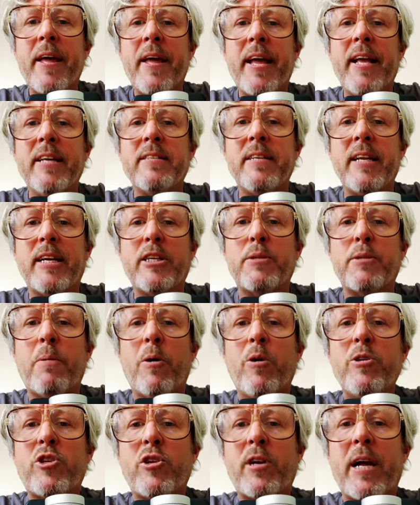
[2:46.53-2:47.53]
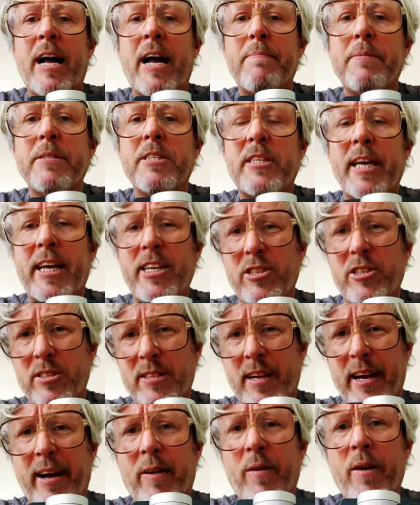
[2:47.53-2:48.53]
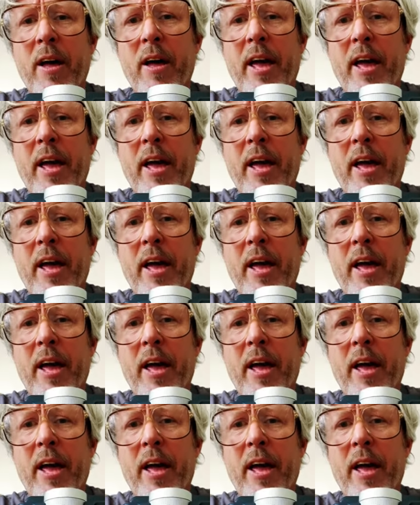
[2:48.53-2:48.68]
is an exposure compensation dial.